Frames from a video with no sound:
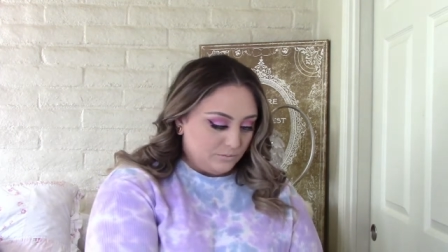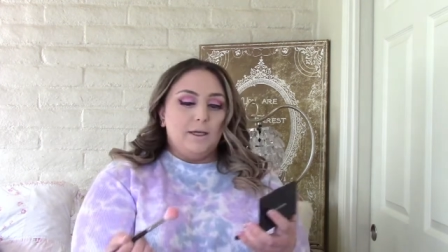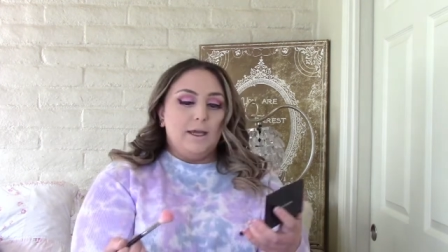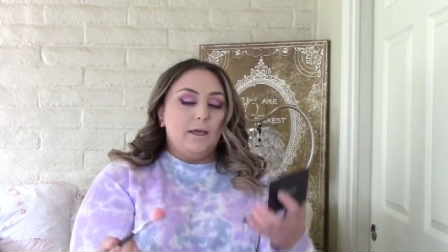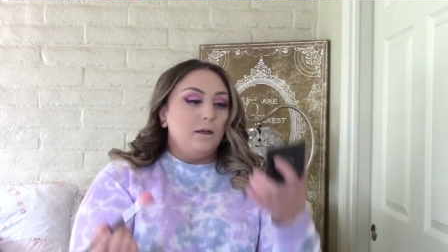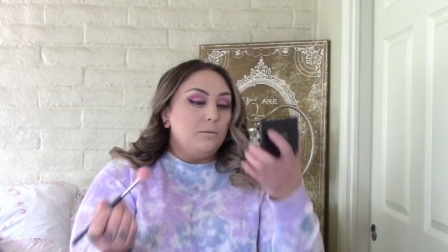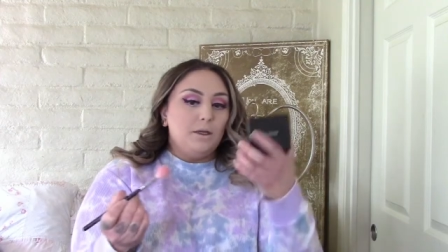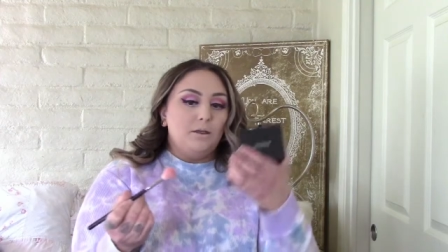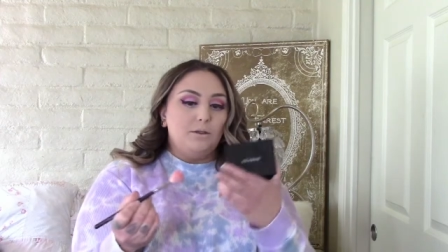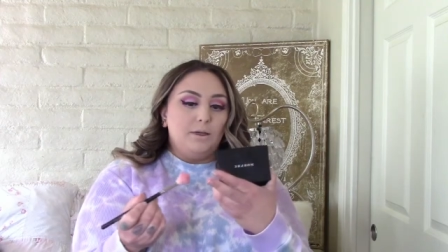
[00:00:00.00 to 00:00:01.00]
Again, I'm
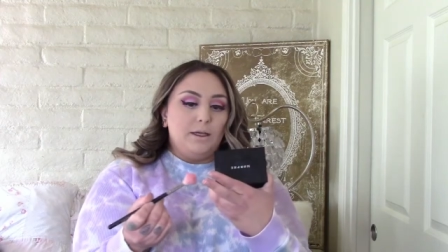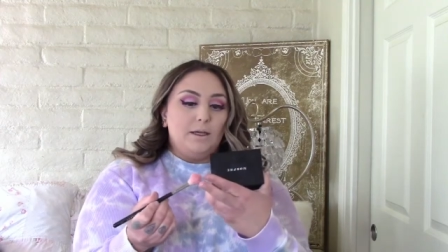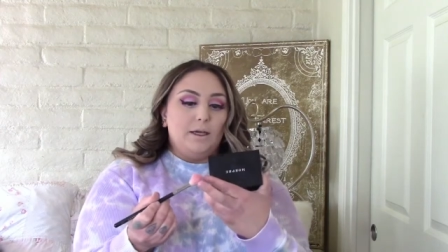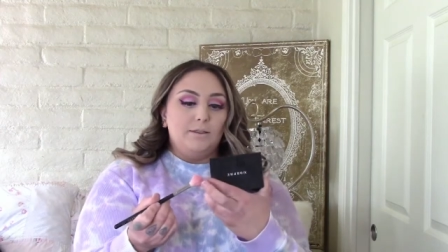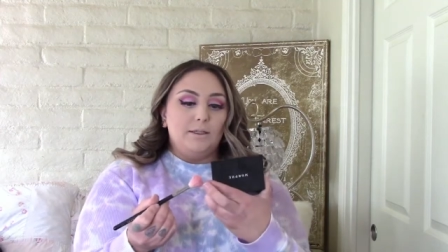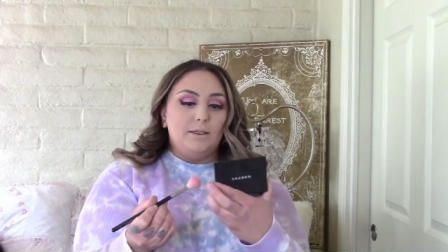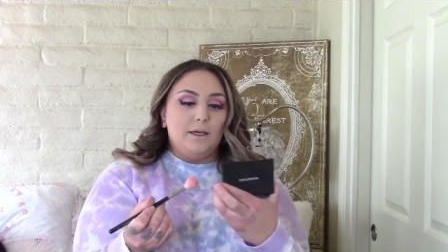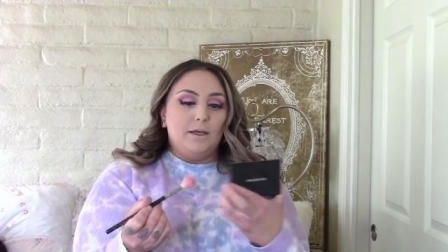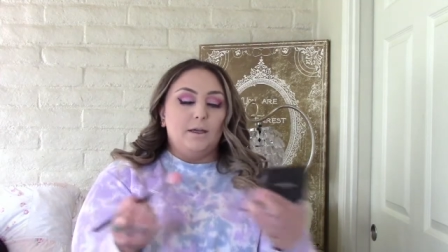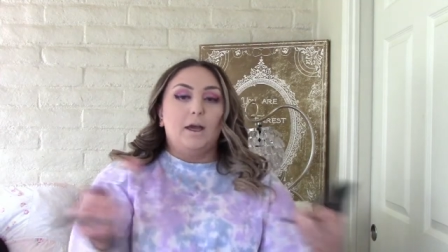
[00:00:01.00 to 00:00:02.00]
gonna do it, I see
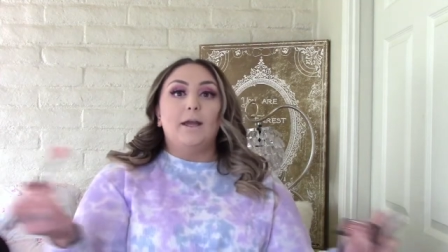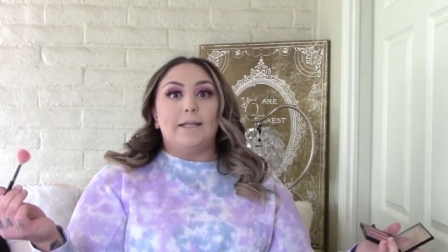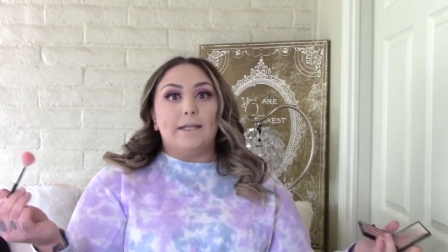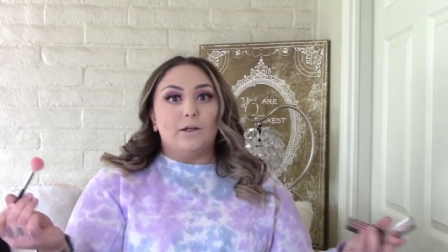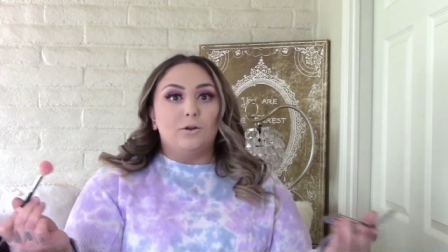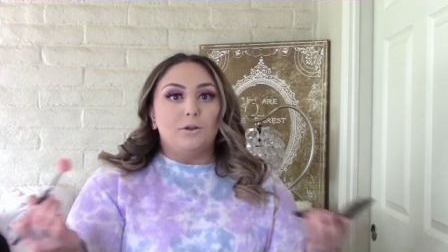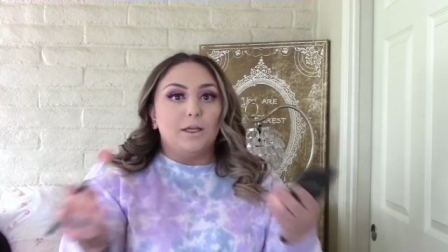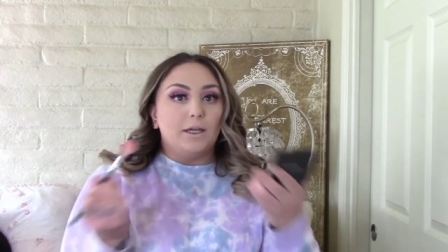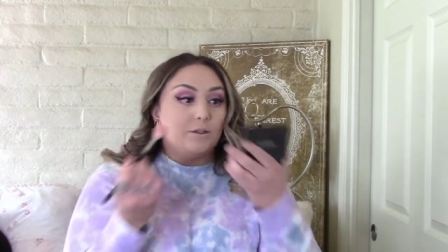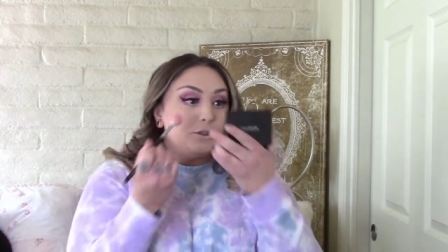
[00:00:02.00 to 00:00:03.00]
that an e-girl
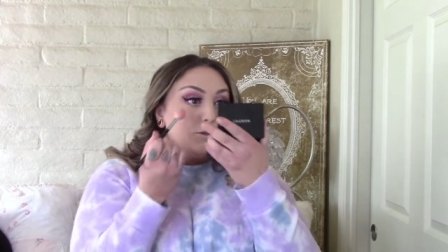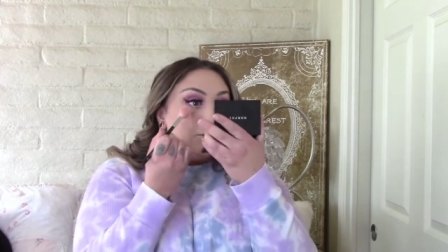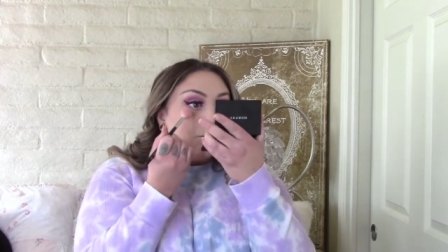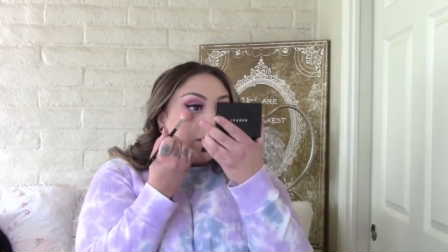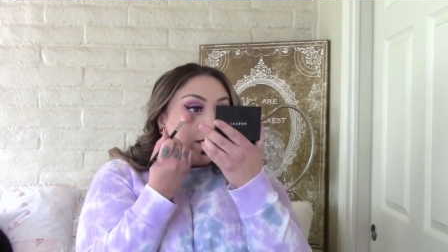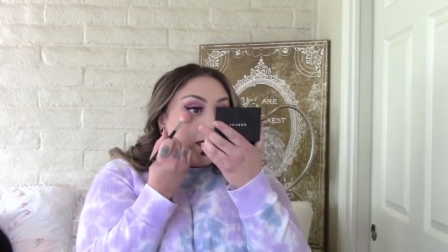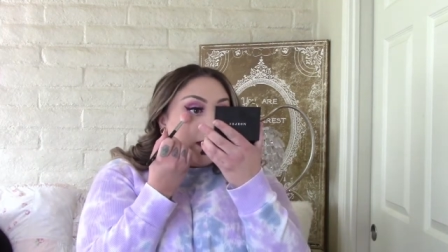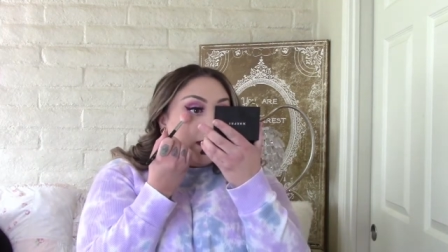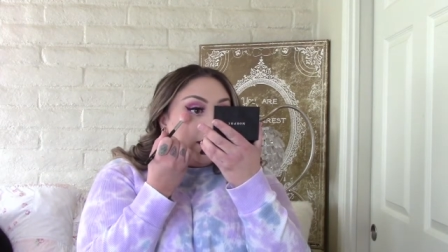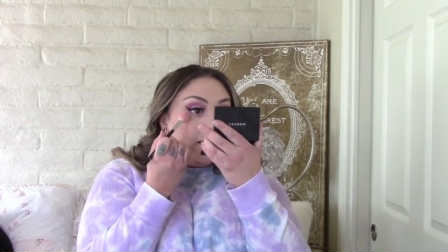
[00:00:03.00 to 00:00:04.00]
thing is to do it really
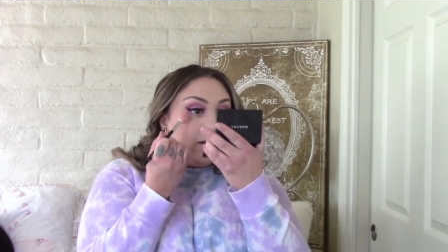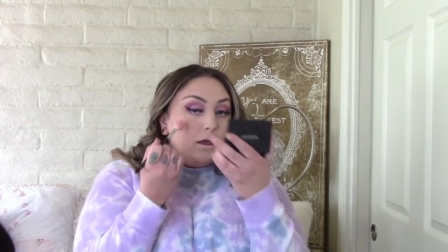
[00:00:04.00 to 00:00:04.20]
high.